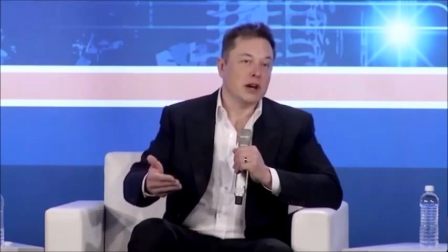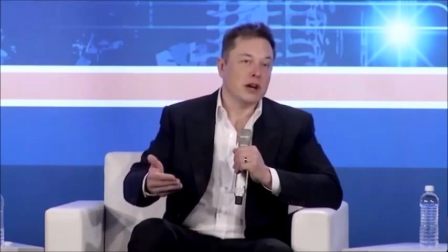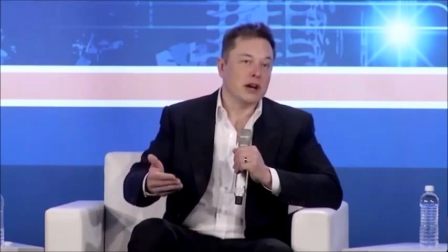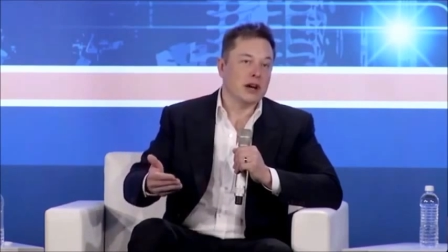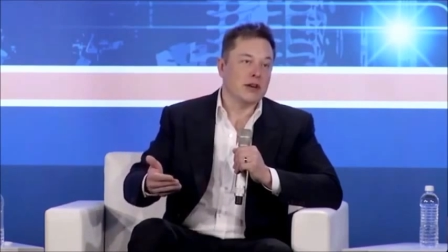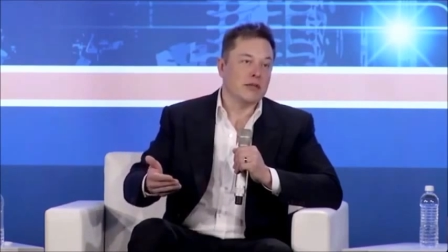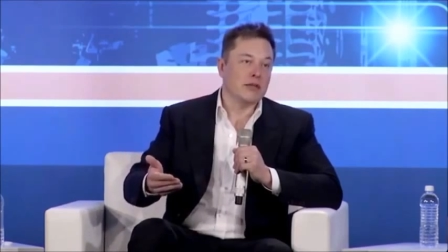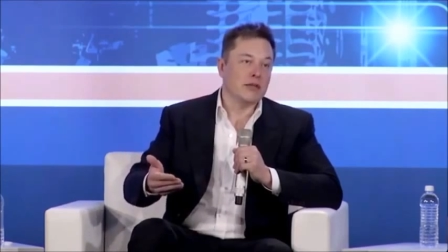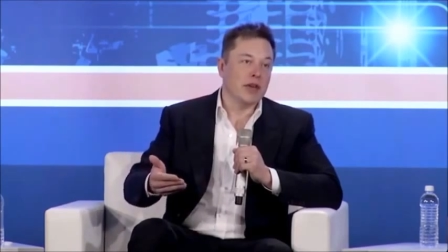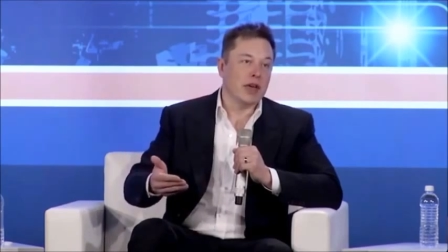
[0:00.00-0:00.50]

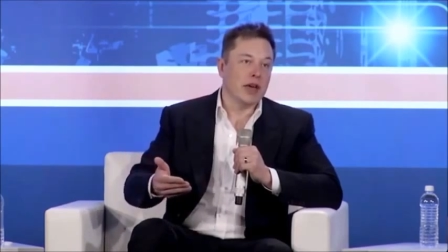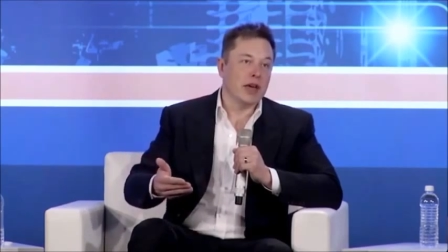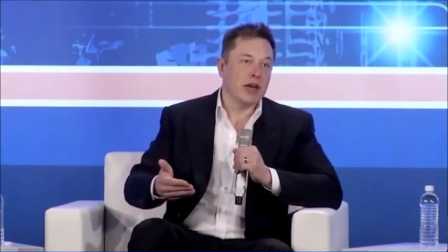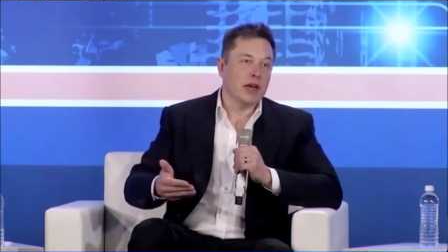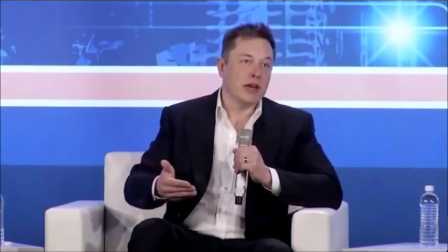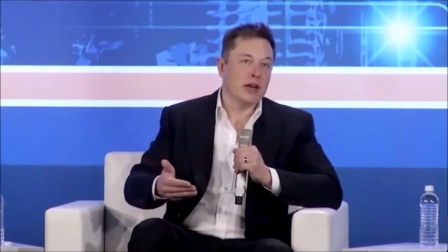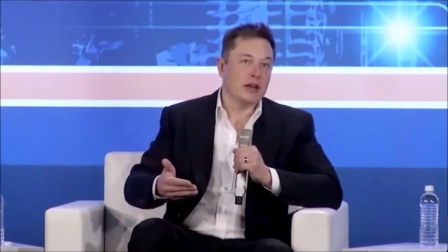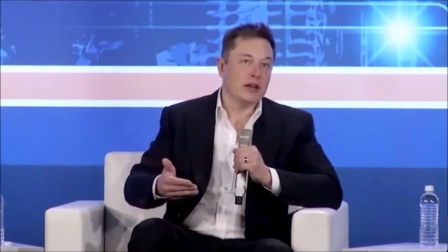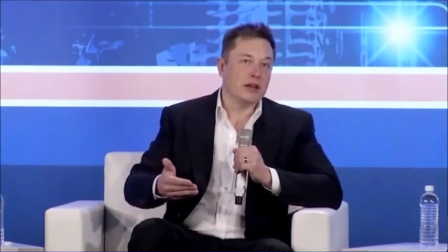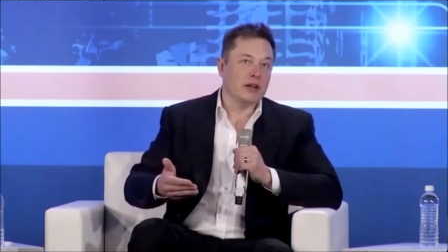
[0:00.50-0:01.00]
Um,
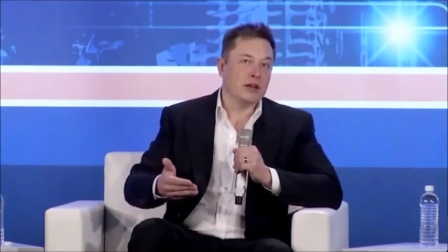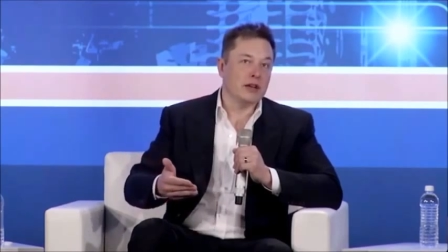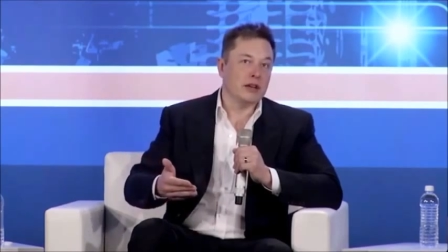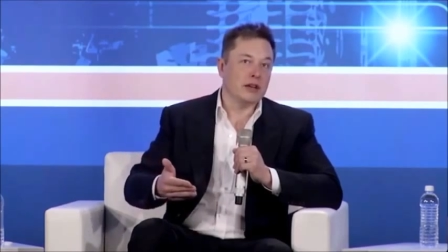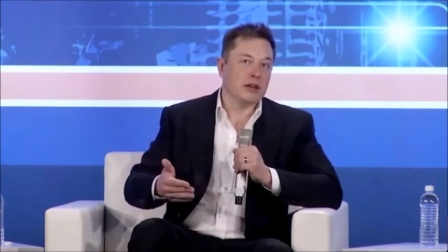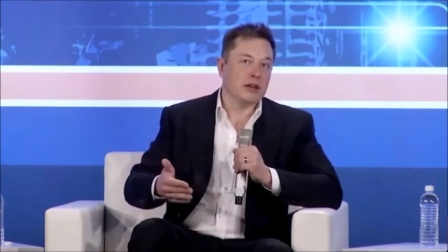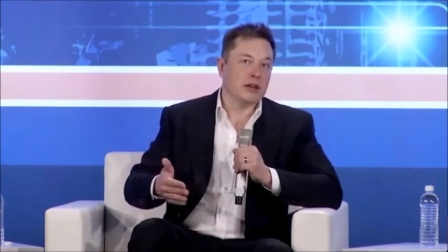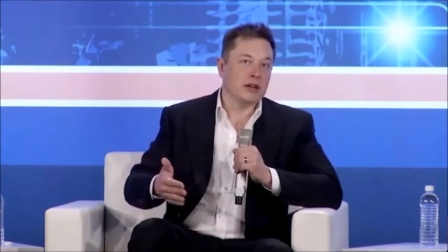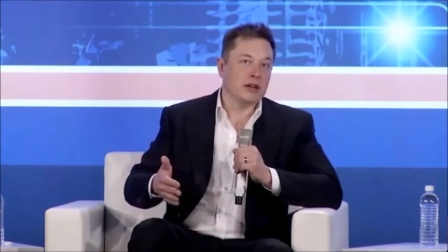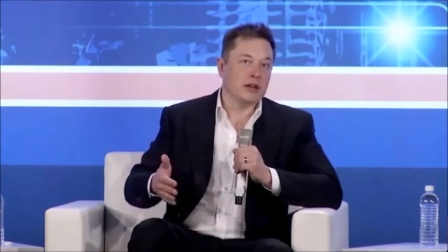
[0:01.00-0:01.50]
and
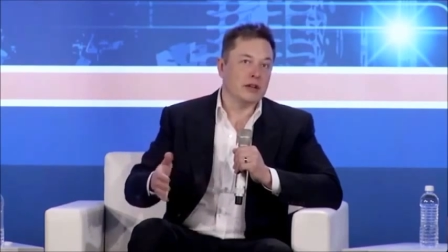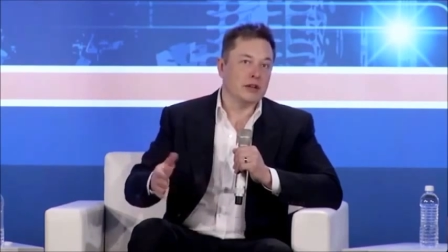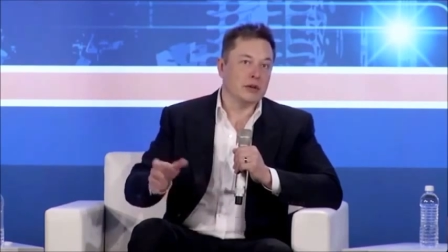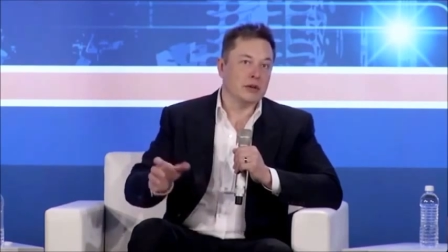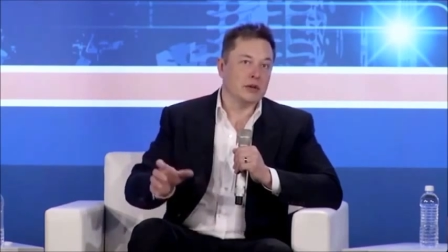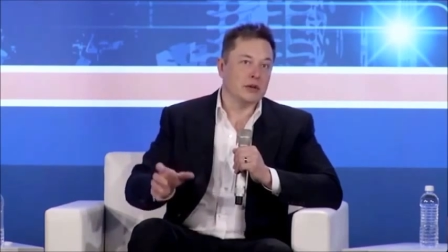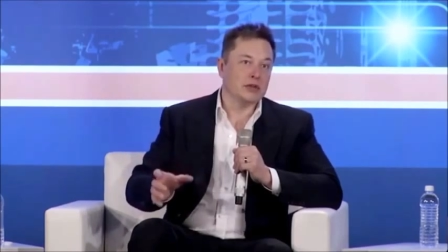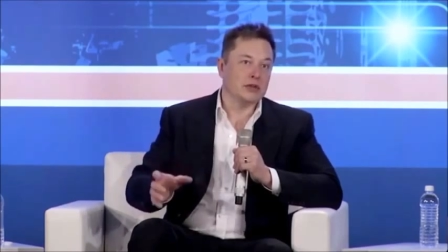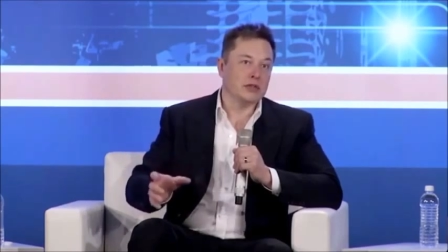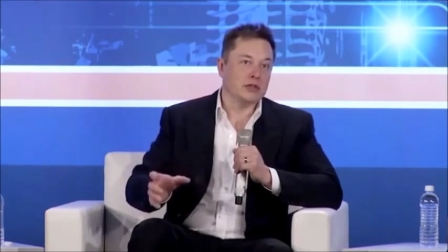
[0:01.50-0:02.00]

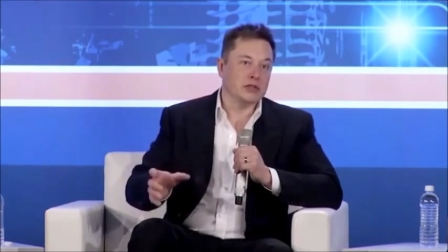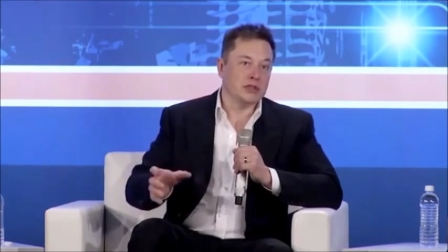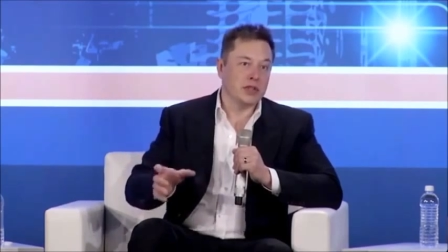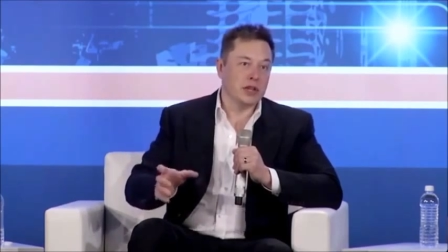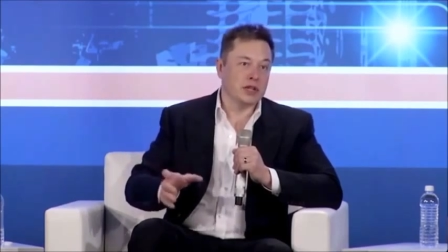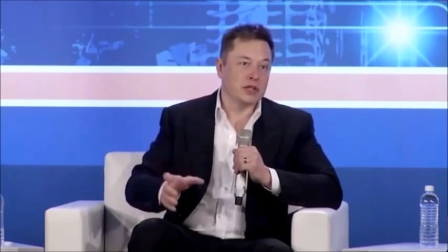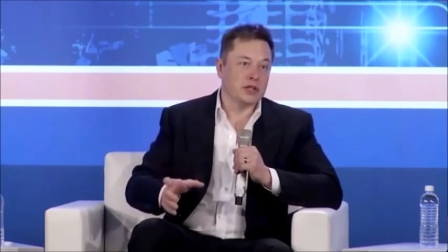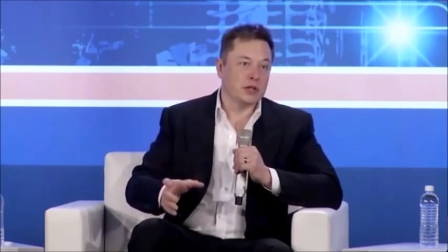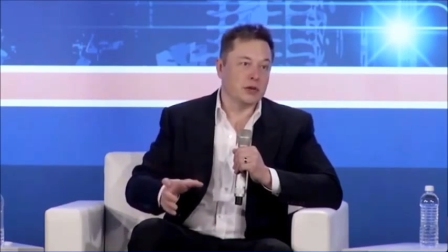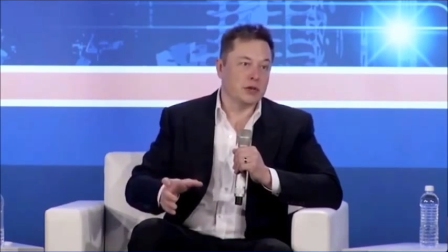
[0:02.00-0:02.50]
use
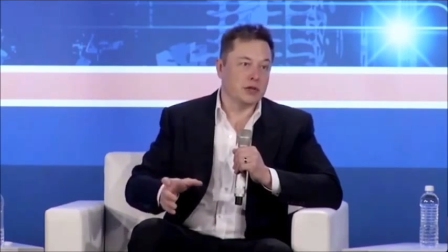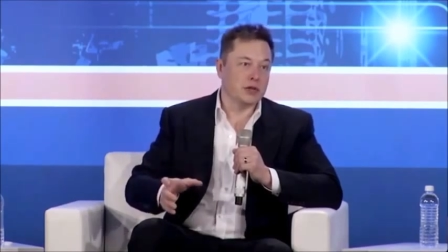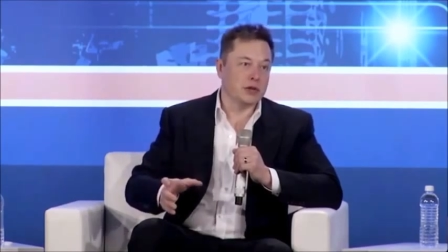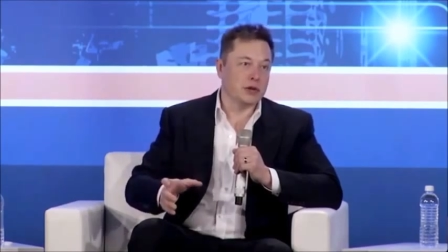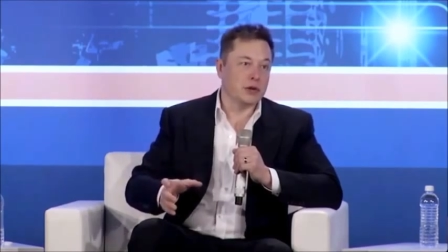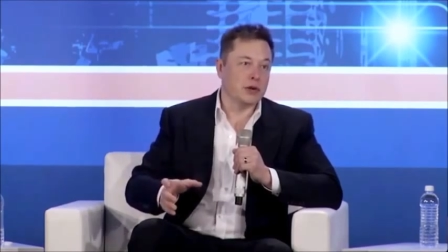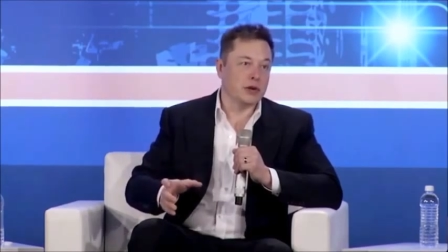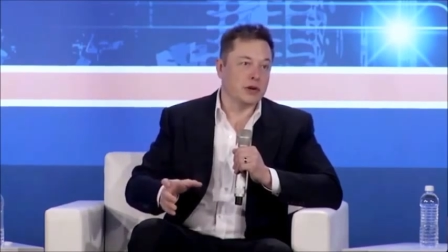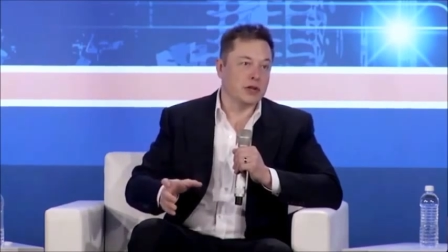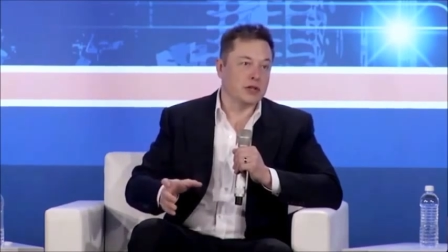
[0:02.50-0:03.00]
stationary
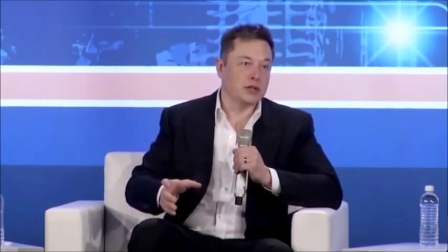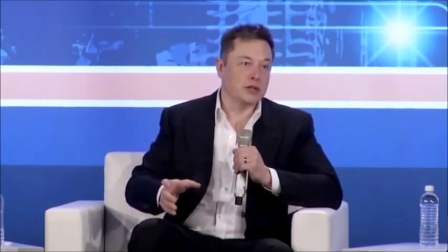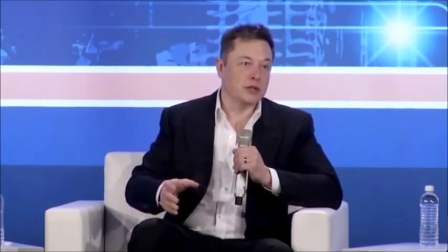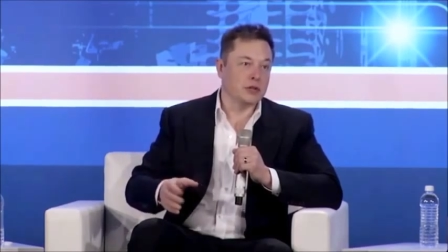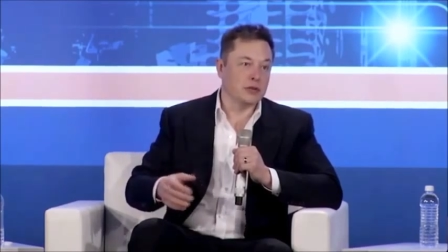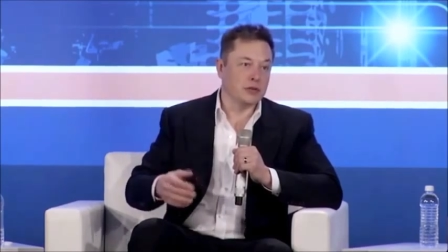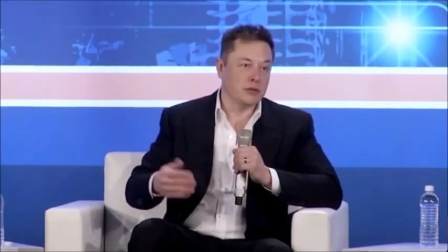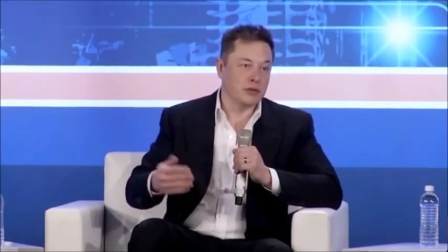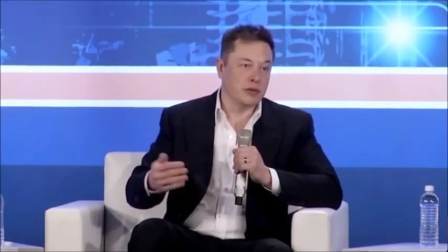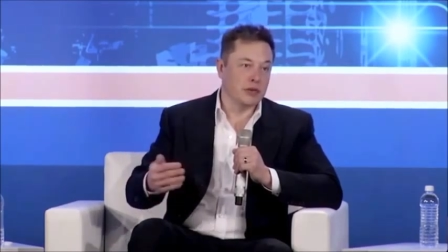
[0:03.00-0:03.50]
storage